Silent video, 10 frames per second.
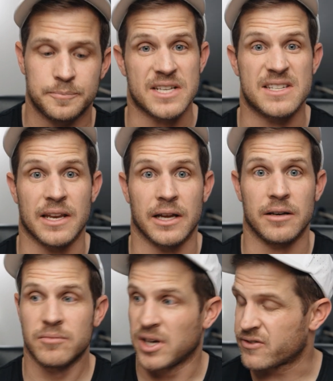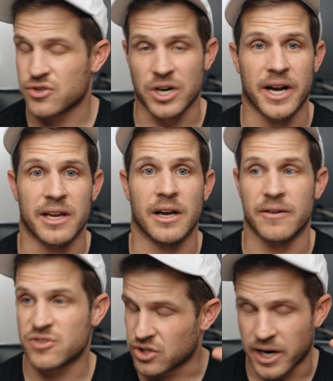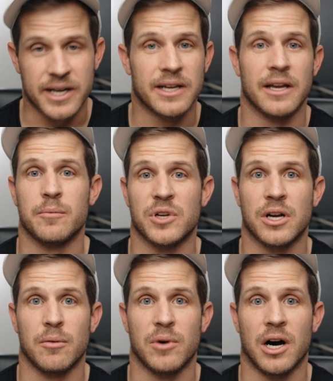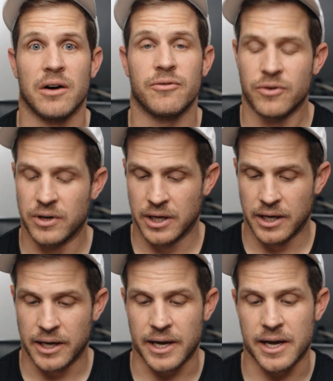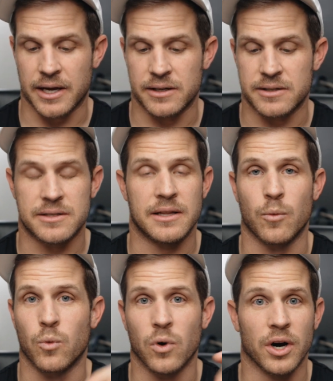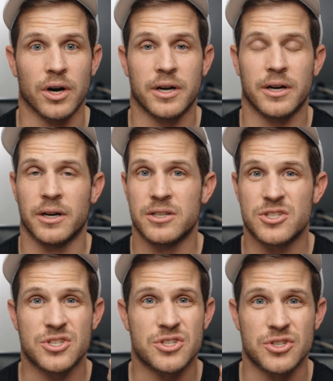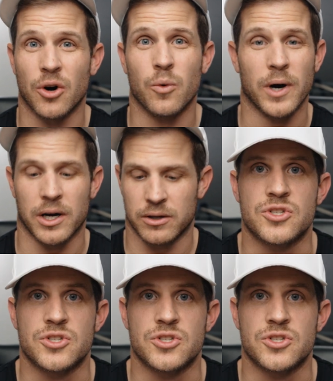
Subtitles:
I did it, I've tried to get them to come off, and they work so well.